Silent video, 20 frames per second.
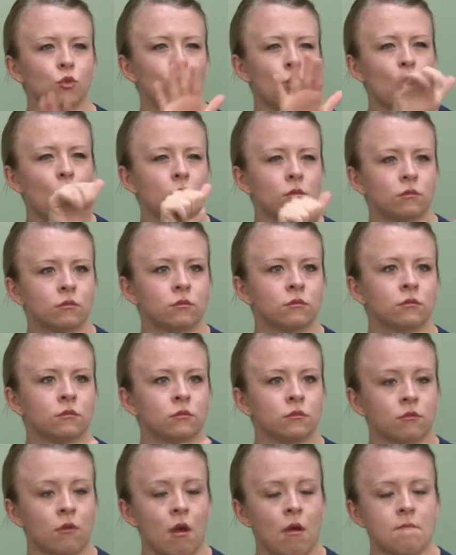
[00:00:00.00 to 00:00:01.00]
You would have
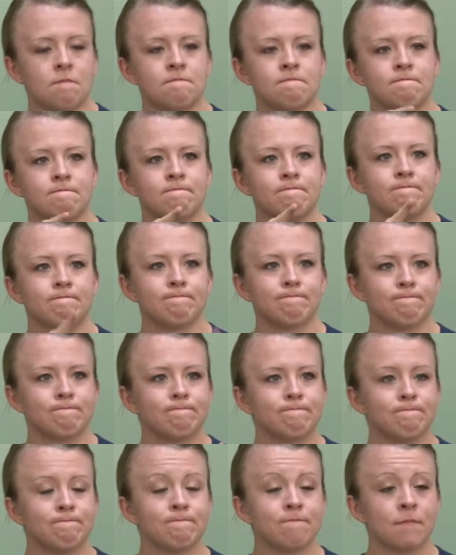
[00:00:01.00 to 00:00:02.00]
to
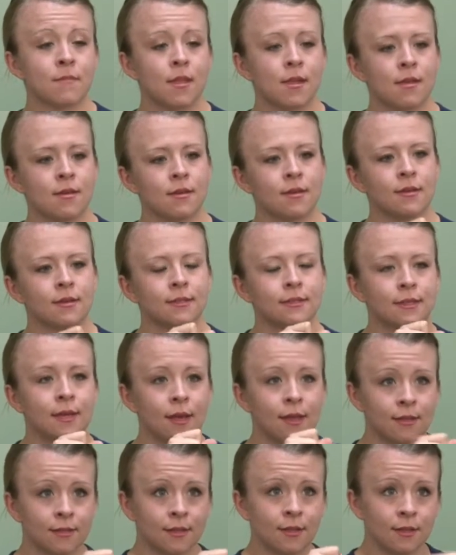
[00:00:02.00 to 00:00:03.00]
consistently perform